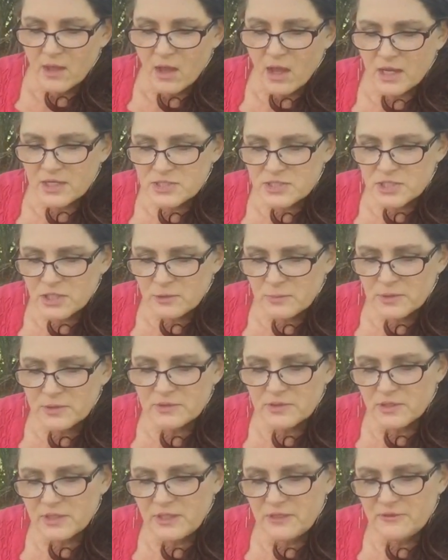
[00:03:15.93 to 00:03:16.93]
October
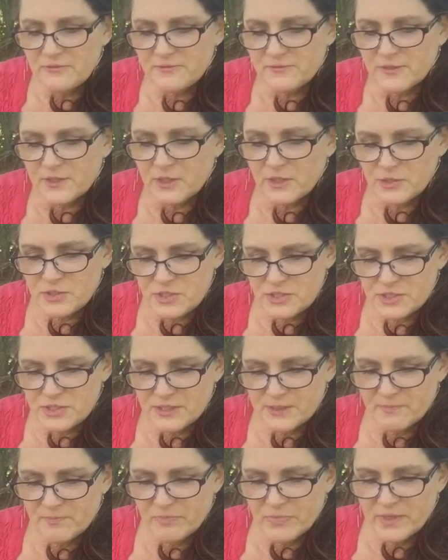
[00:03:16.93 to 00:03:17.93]

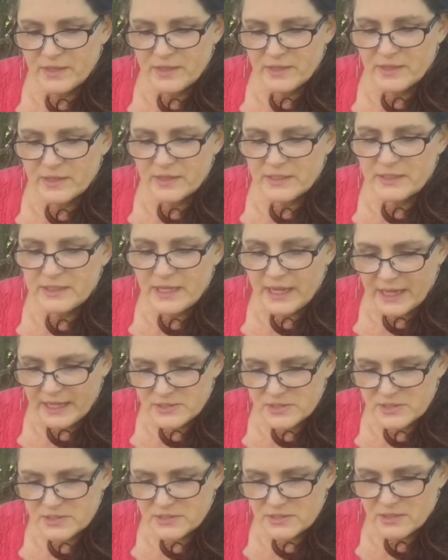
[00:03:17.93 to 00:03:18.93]
31st.
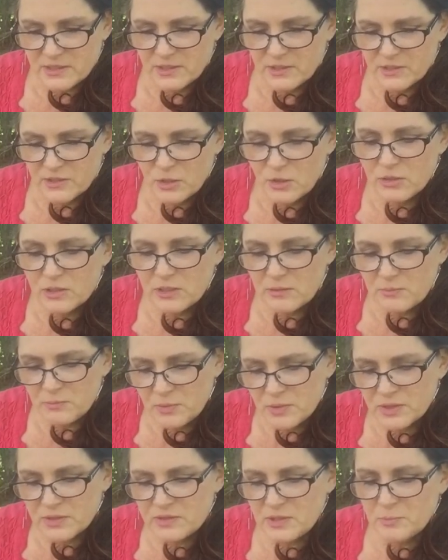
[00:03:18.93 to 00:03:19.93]
Yes, you can
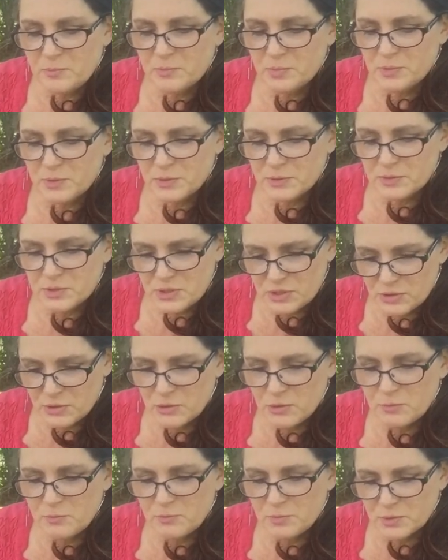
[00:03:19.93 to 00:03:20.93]
put the
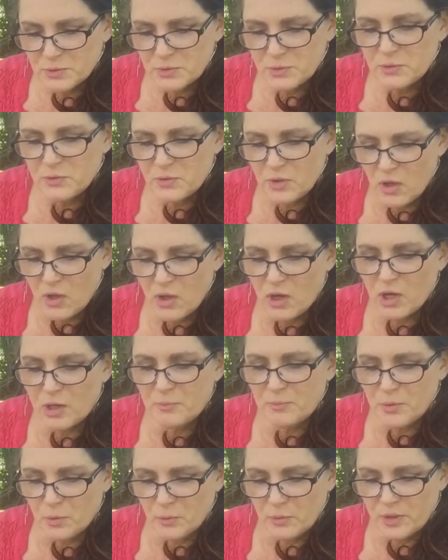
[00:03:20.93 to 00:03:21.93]
two blue
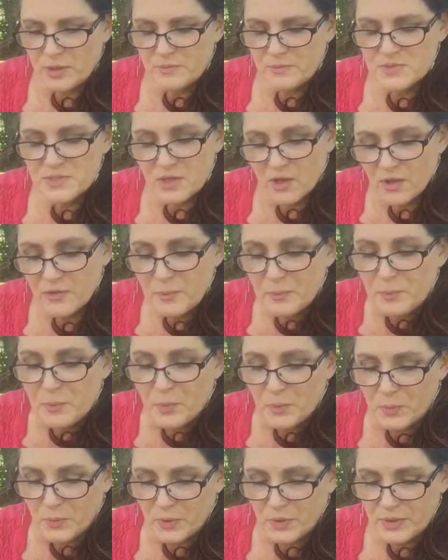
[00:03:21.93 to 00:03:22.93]
car poems on the
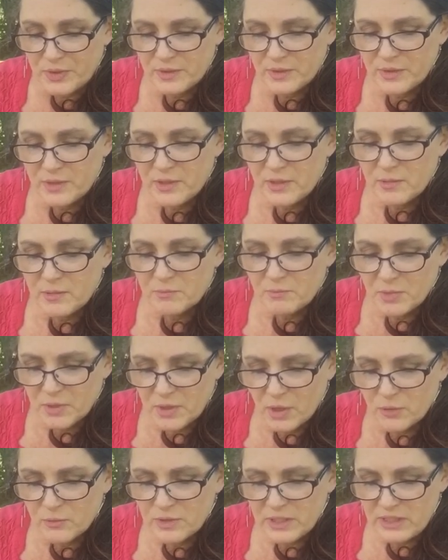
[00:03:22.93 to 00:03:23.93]
board,
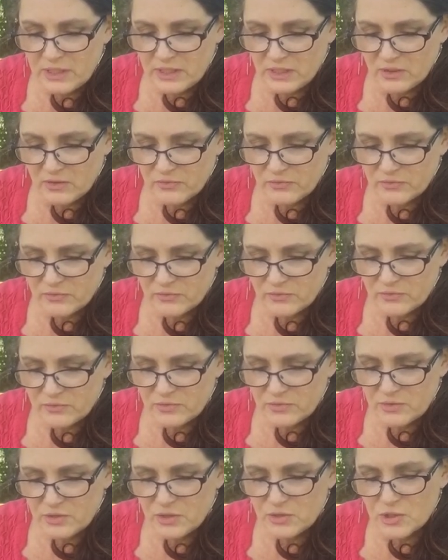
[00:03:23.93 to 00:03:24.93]
but only if
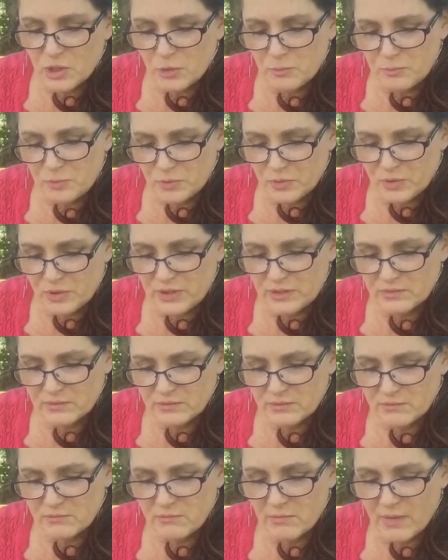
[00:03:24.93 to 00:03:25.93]
you don't put
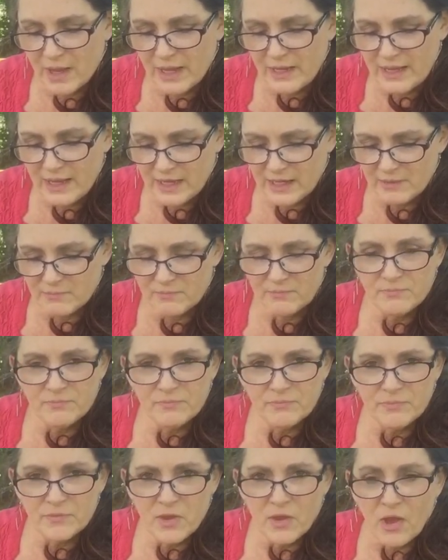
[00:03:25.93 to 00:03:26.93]
my name
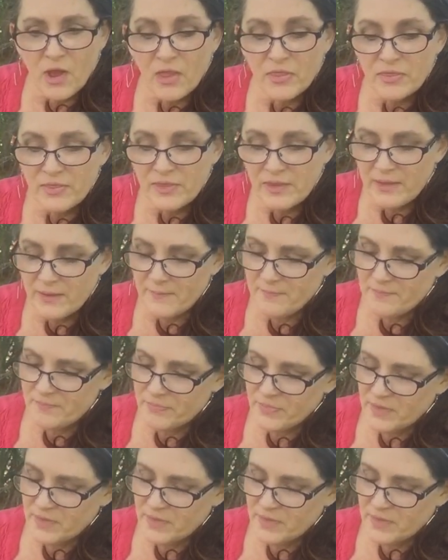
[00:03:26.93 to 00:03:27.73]
on them.